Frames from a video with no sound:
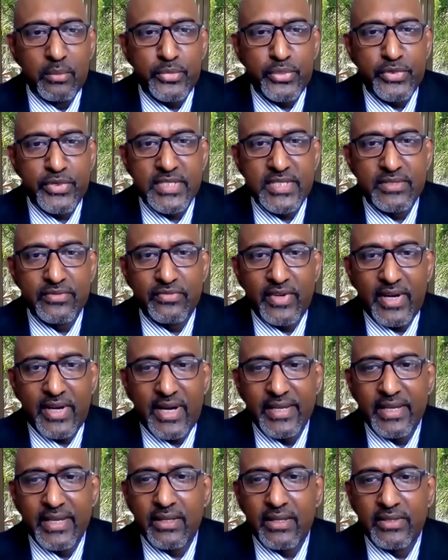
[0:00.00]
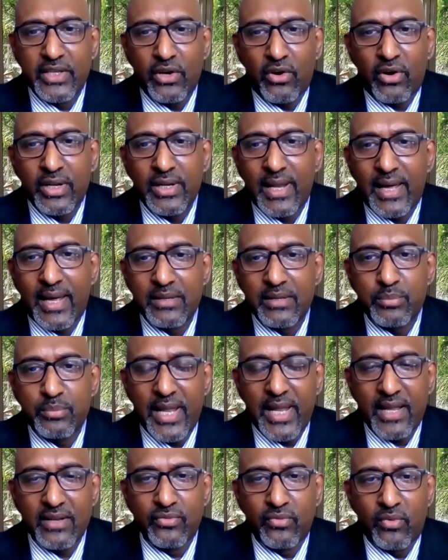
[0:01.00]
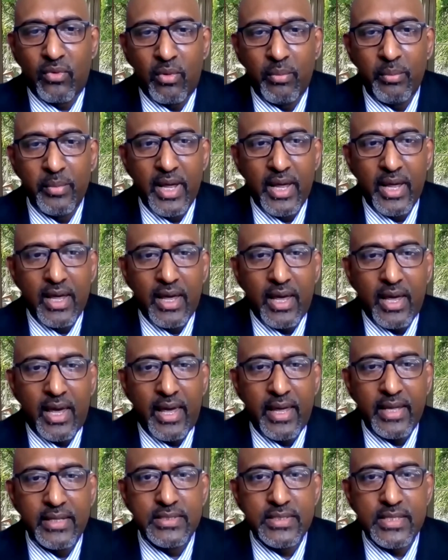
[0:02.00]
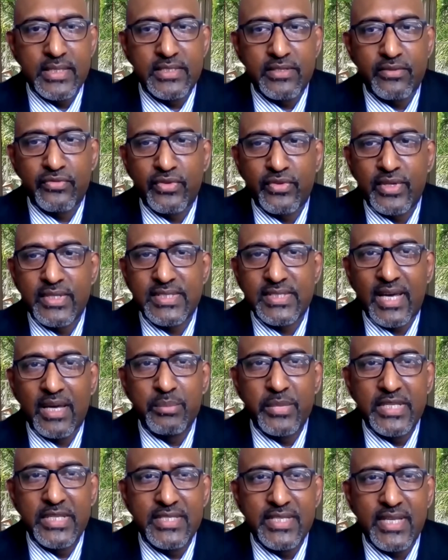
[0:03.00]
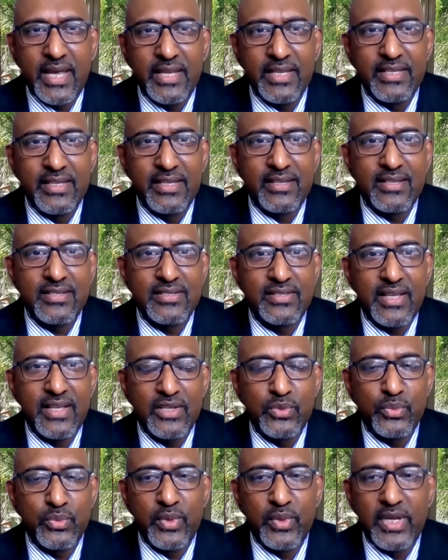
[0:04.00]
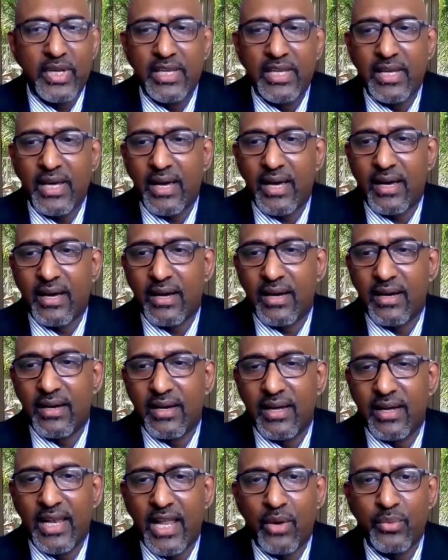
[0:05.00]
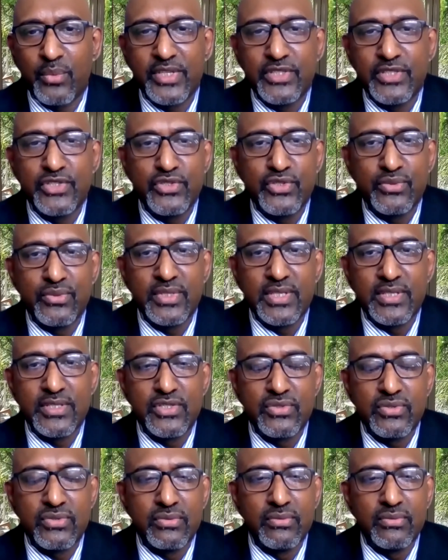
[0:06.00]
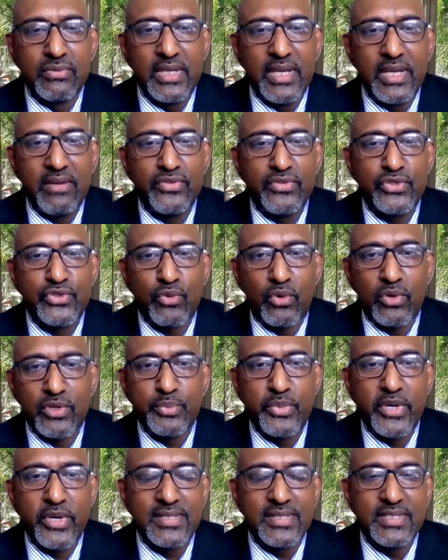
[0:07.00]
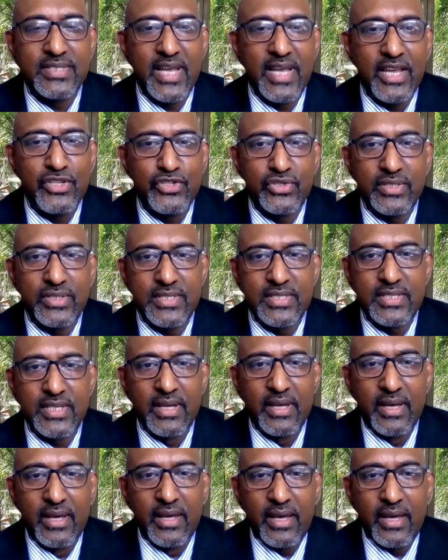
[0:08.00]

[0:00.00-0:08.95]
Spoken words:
PRIS via the online platform. And it's the first time in 10 years that we are allowing students to give short presentations.